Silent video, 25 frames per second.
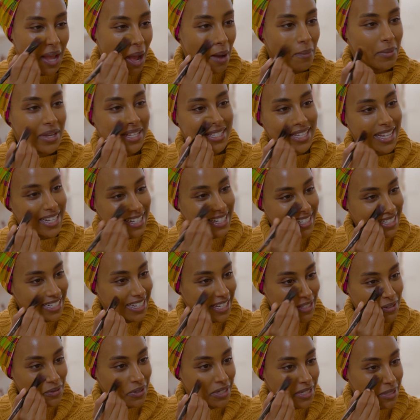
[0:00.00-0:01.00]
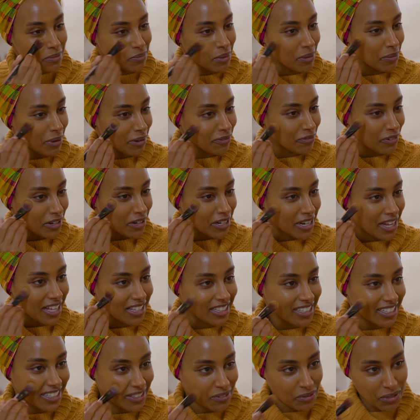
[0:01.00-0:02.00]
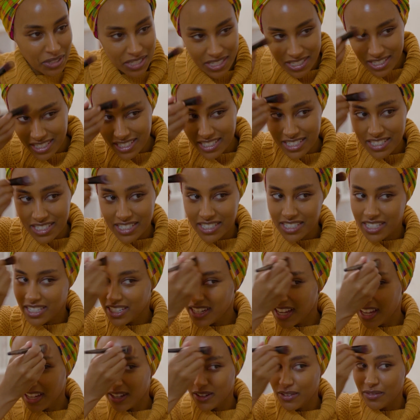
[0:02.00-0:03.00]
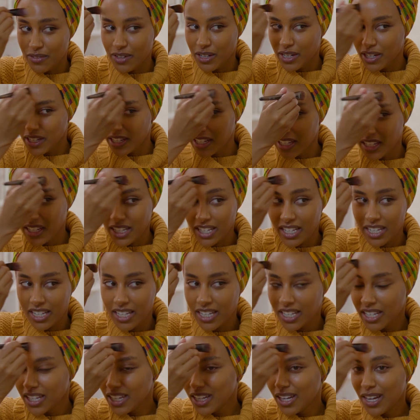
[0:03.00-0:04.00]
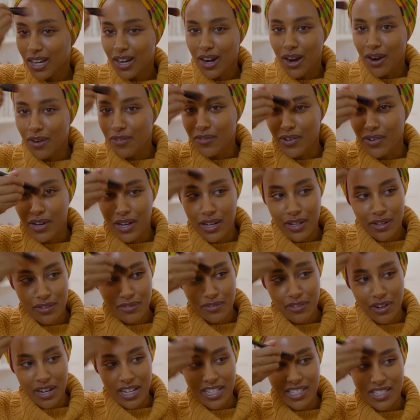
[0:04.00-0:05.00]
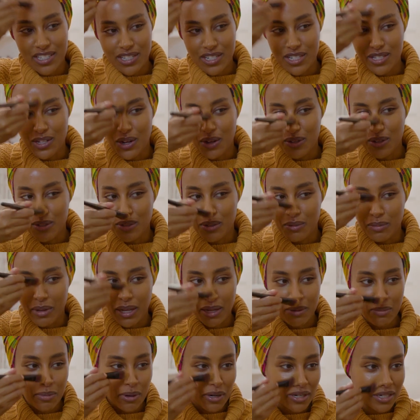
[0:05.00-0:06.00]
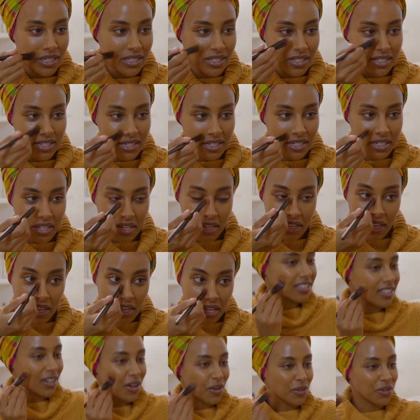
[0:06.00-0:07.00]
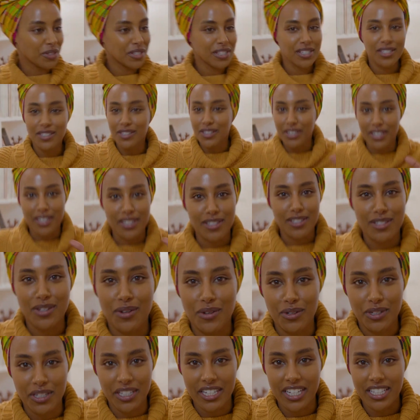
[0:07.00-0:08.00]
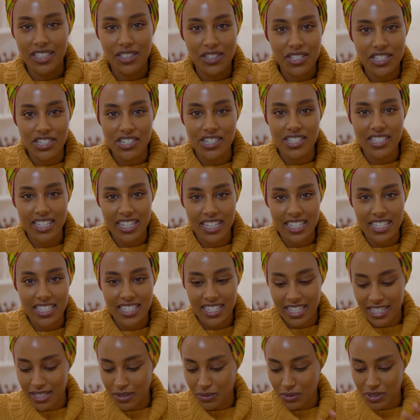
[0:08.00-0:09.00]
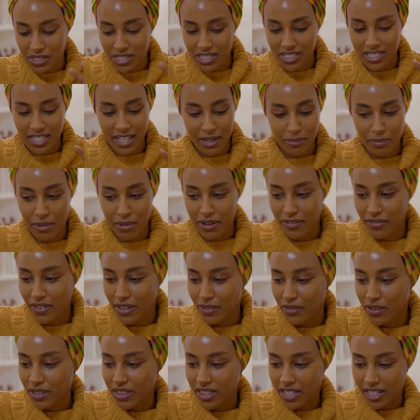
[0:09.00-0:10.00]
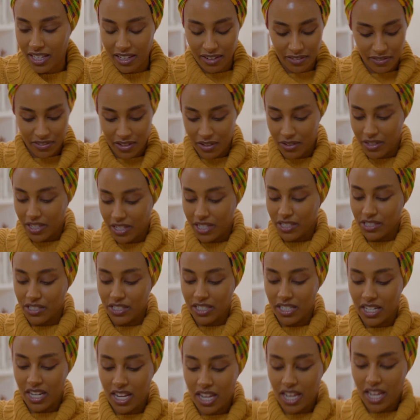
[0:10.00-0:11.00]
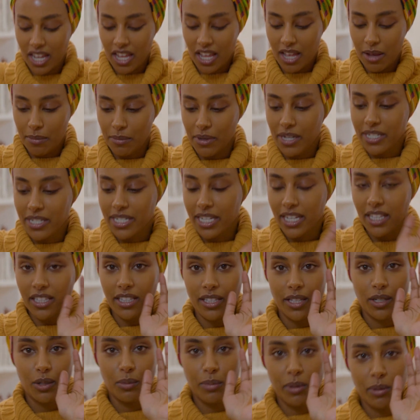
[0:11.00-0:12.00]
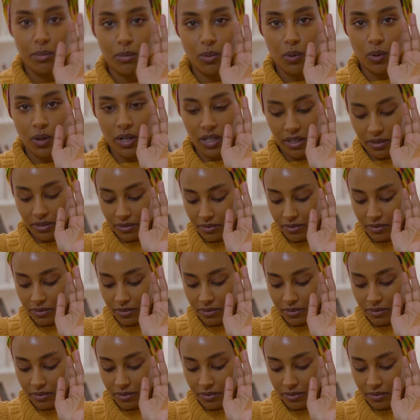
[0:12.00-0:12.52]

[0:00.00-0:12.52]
I'm excited today. You get to meet my friend Ellie, which she and I are very good friends. She's also a makeup artist. Oh, this is looking so good. It looks just like skin, which is like my favorite thing in a foundation. I'm gonna take a little bit more.